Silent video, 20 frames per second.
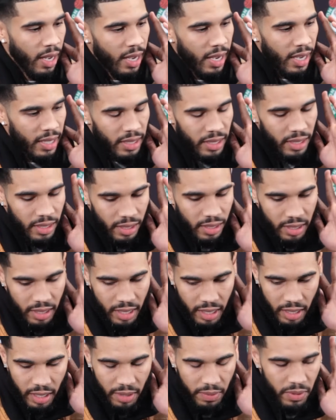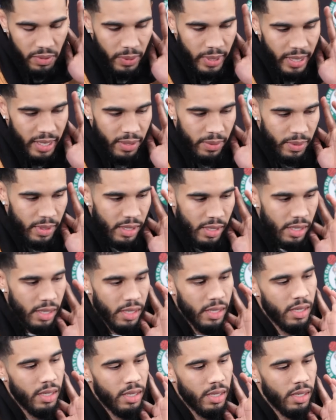I love the way that
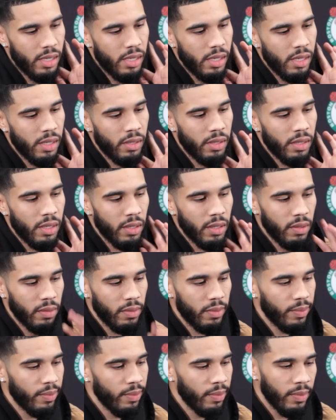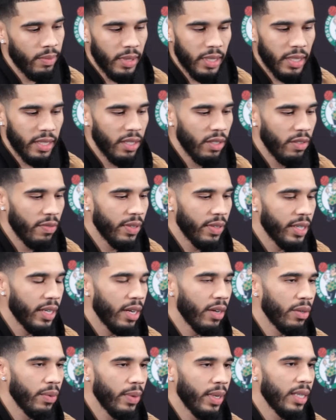we, you know, still figured
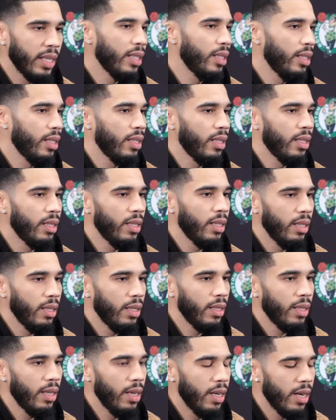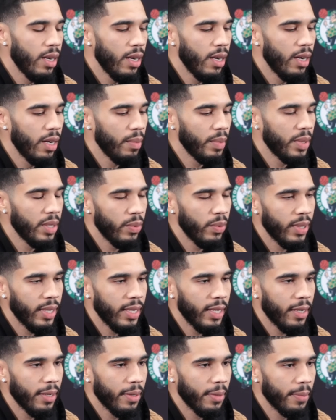out a way to win the
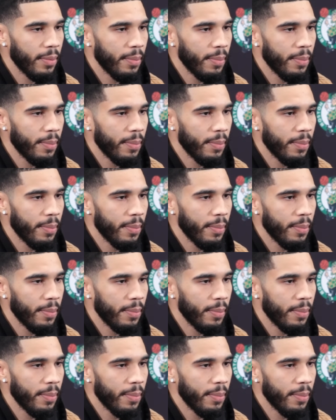game.